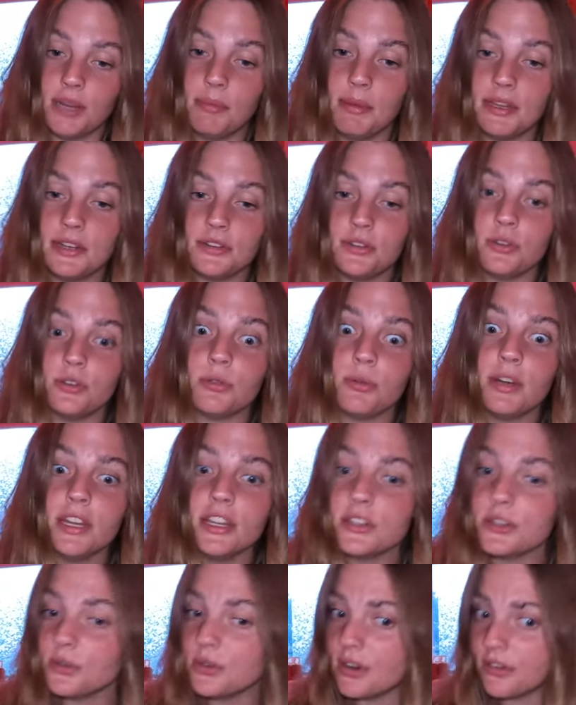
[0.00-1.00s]
had been to
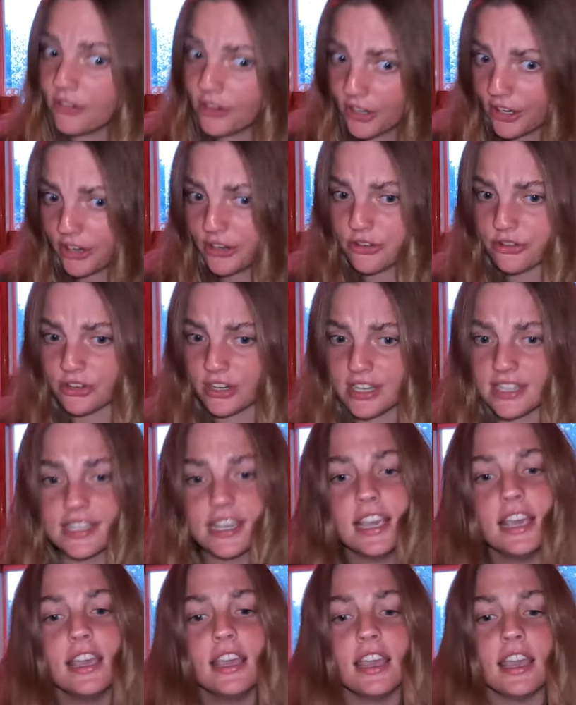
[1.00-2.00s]
22 different
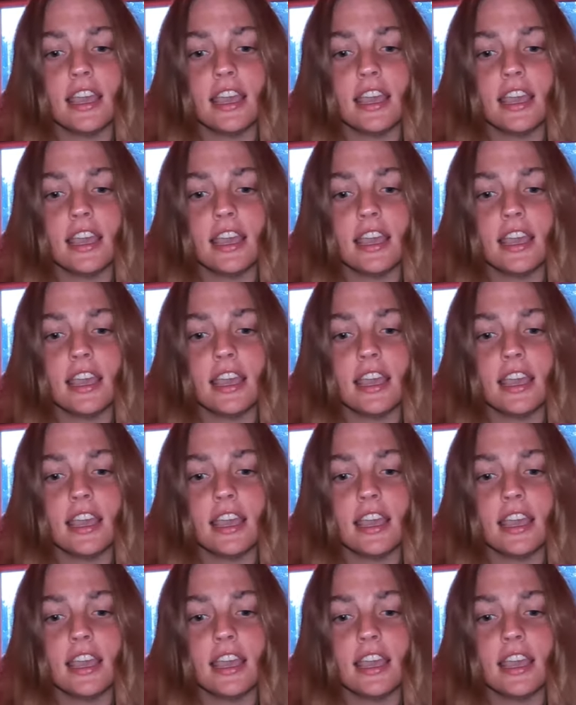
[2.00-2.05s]
countries